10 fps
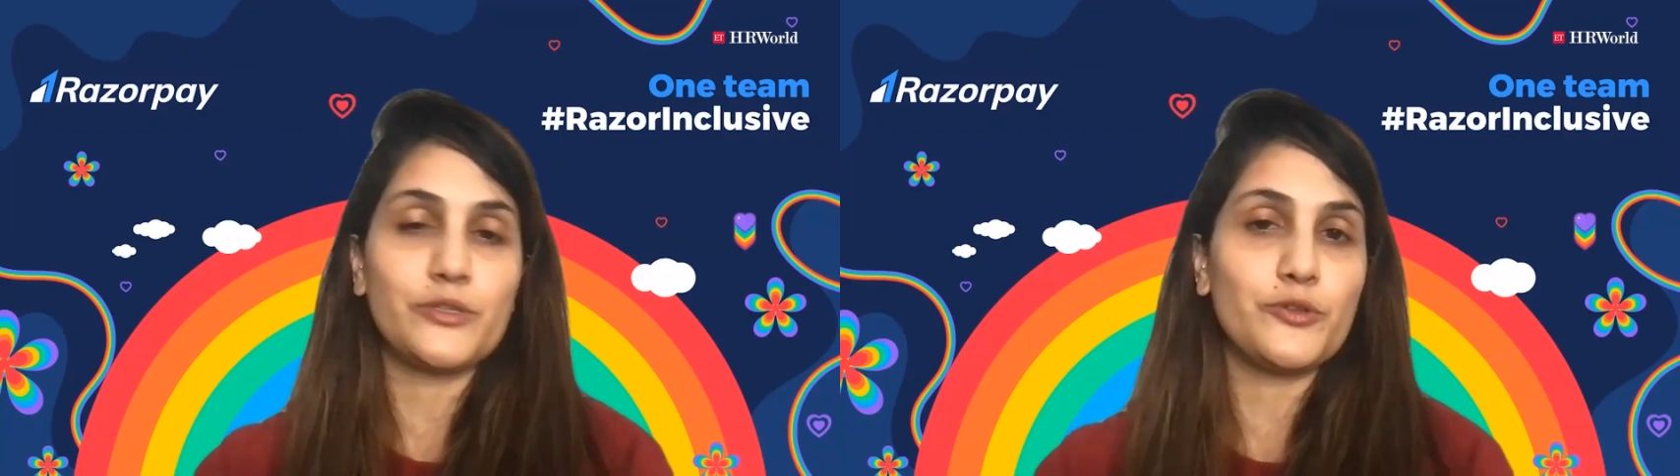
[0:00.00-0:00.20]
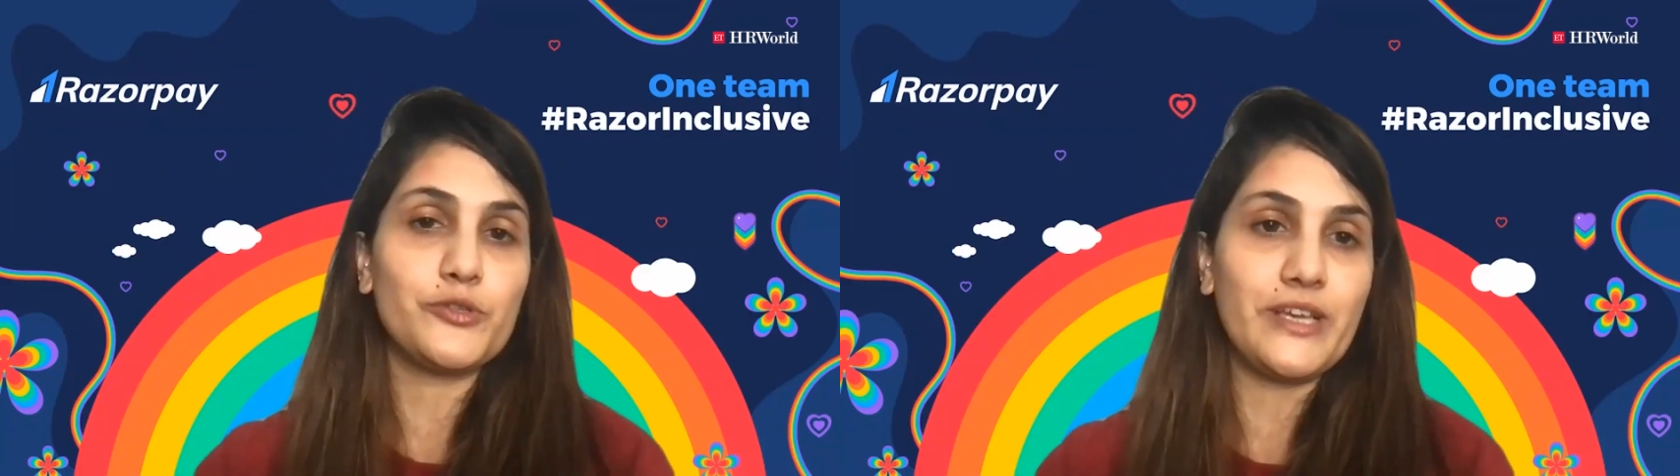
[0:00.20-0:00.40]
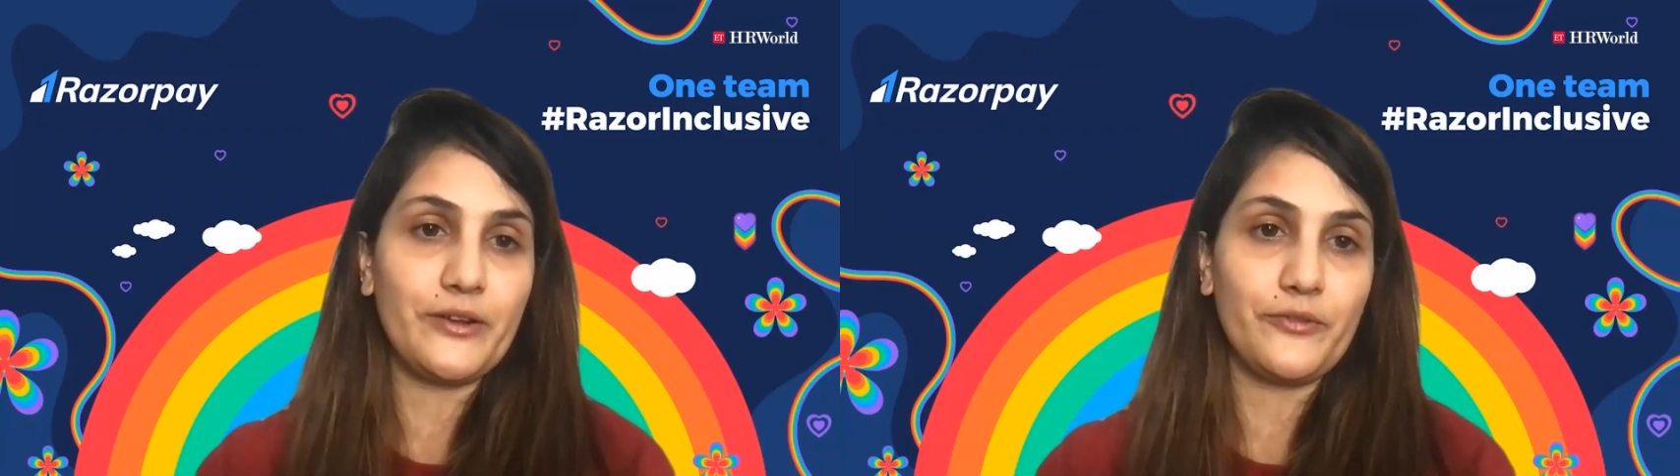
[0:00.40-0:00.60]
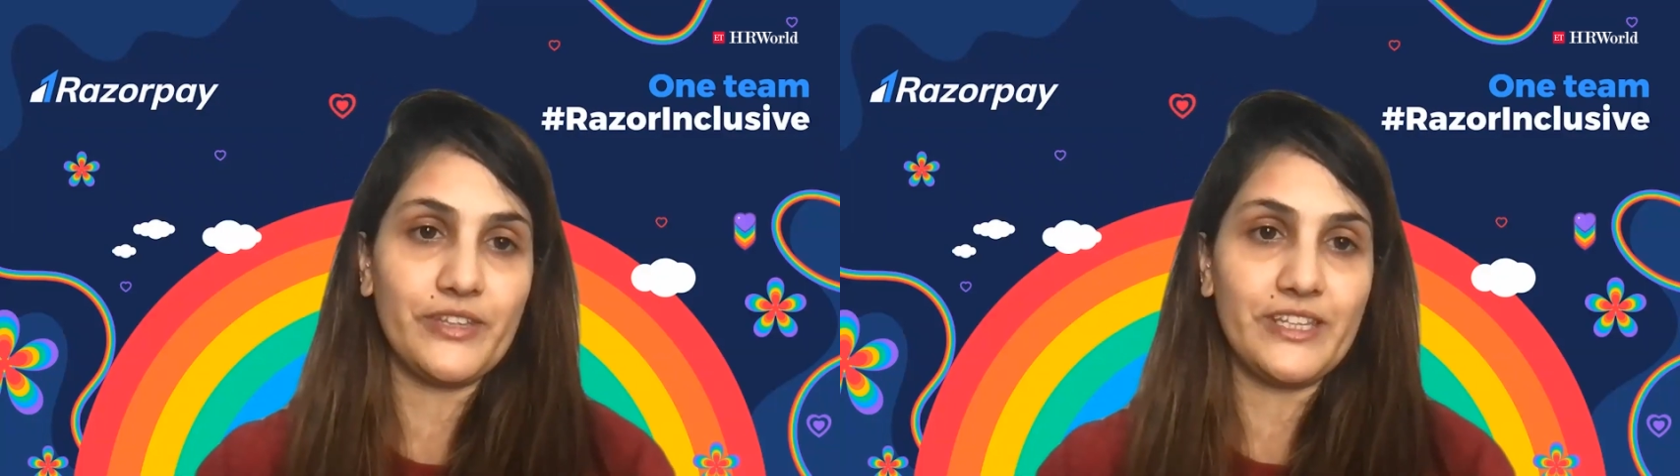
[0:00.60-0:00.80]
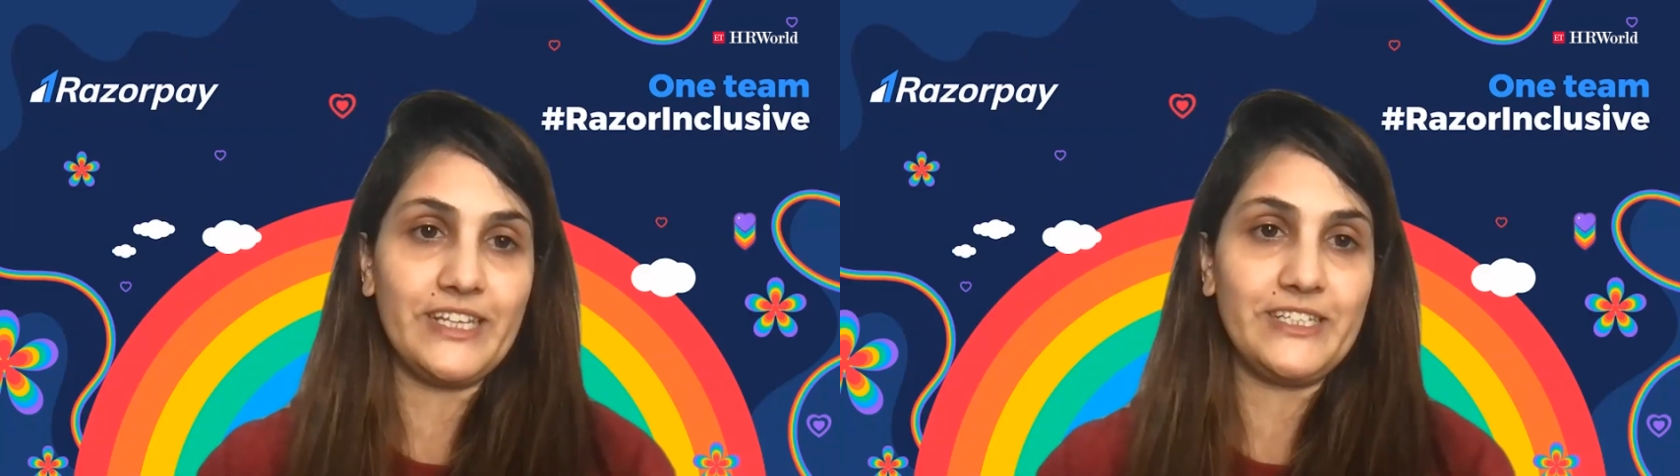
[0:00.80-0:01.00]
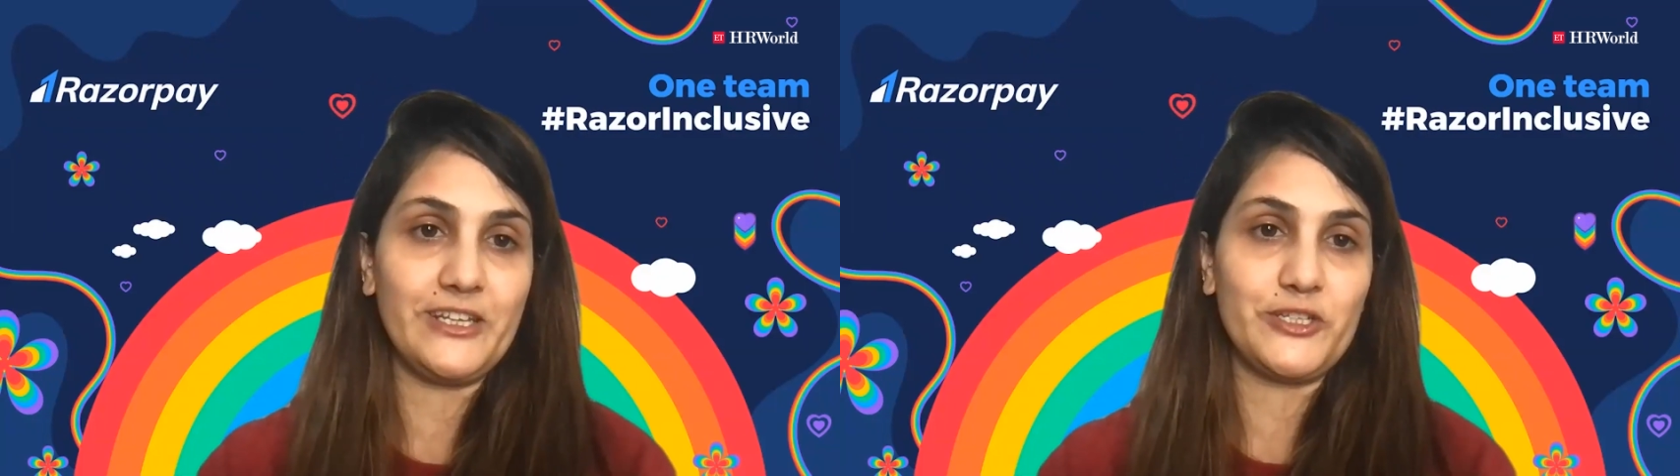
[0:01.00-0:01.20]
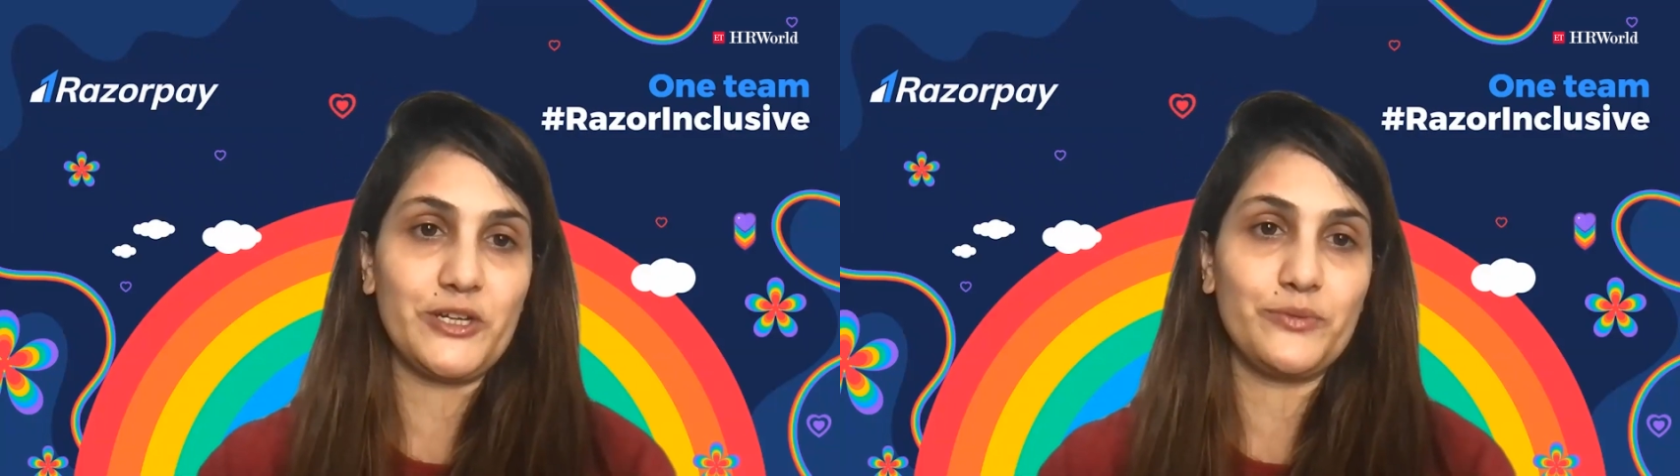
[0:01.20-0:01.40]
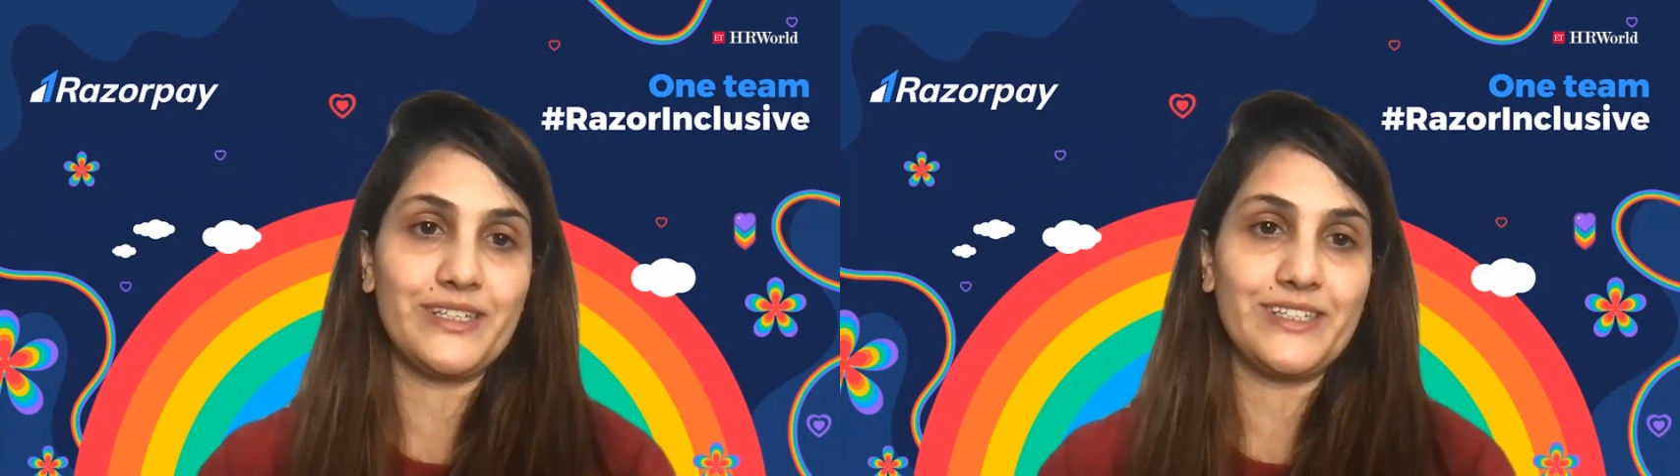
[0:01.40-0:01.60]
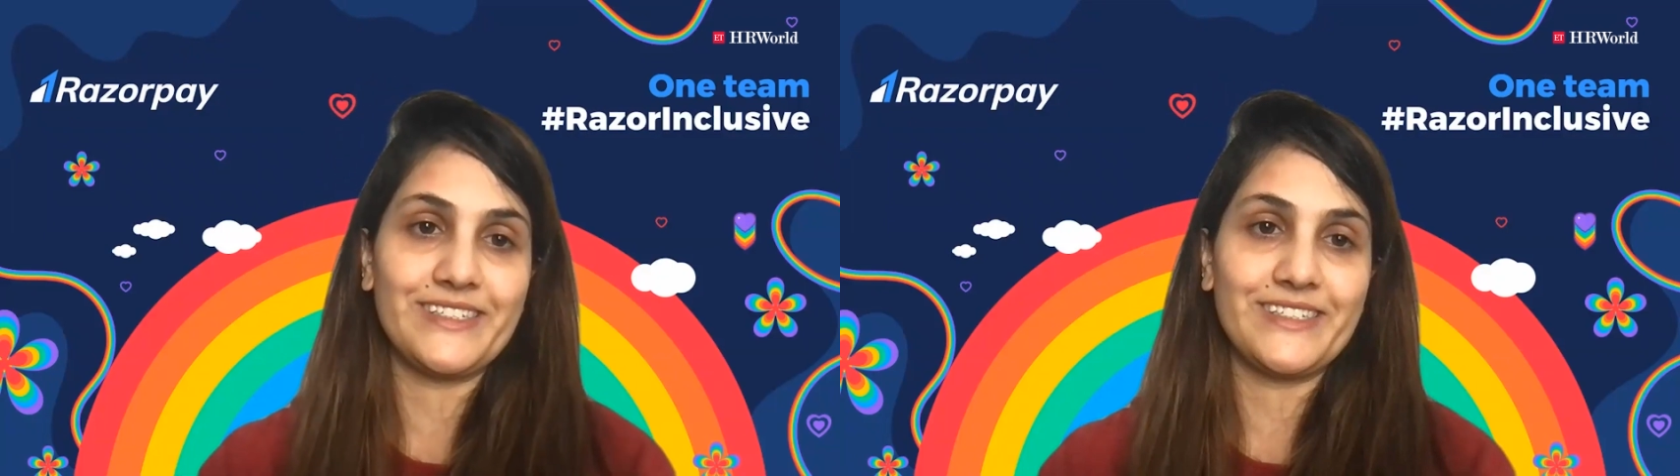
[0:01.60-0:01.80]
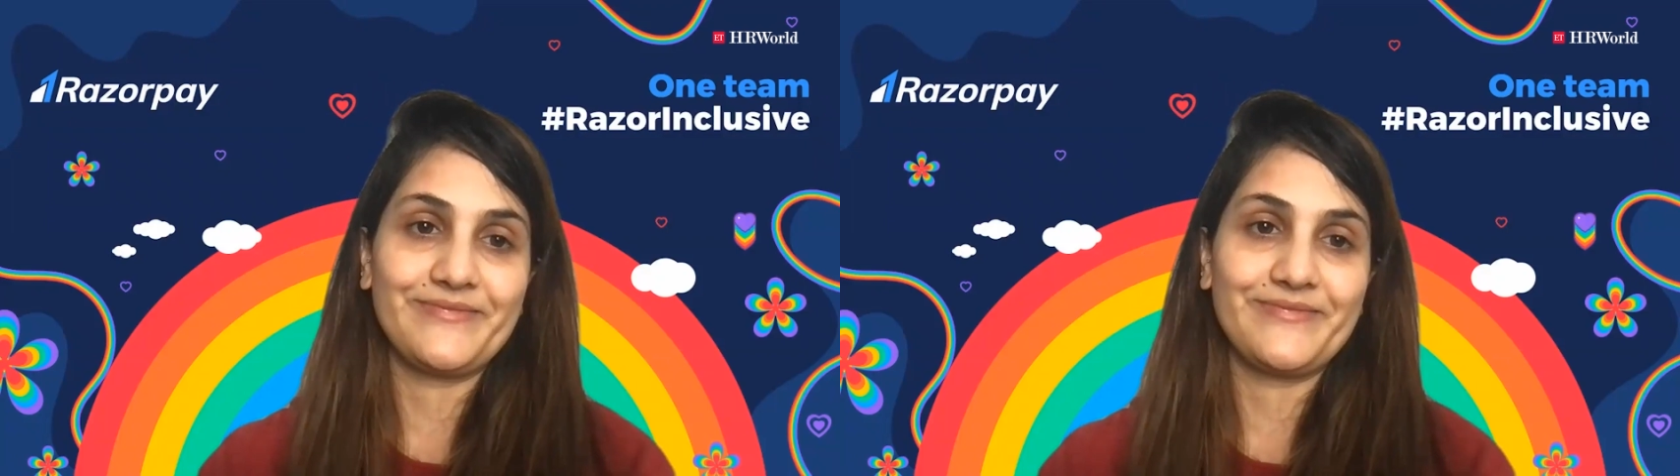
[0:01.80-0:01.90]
associated with ETHR World.